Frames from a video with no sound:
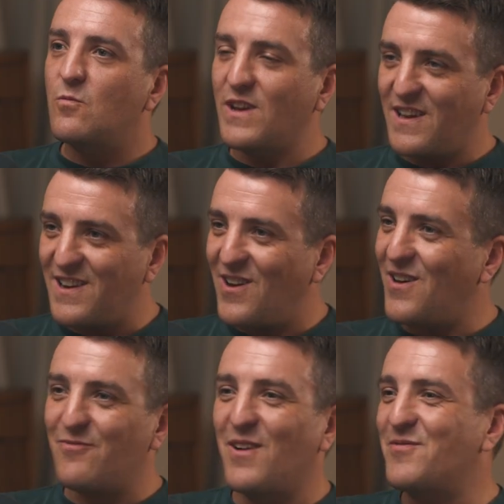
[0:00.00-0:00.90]
Wicked. Oh,
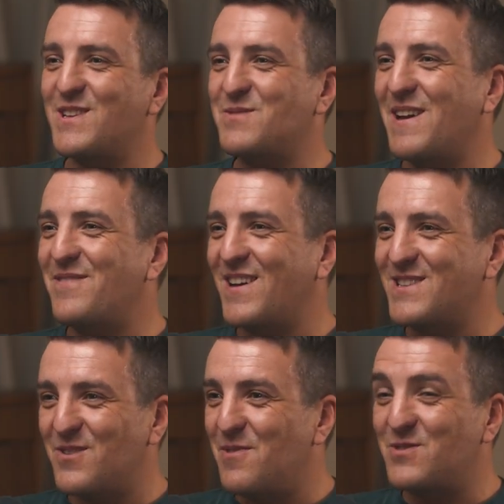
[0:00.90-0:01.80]
I've loved this, mate.
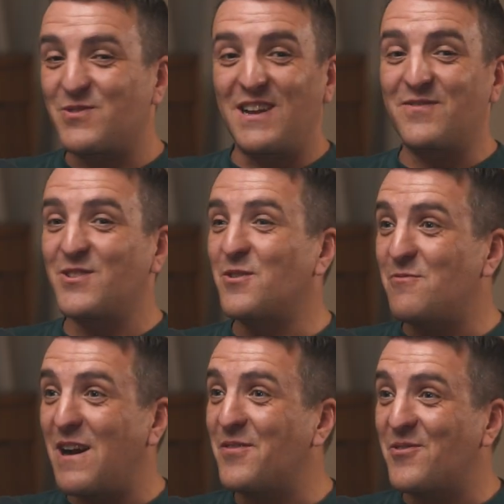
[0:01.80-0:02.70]
Thanks so much. We're going to have to do a
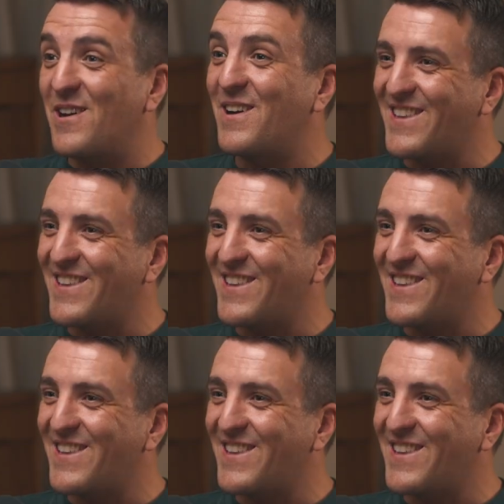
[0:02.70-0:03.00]
round 3,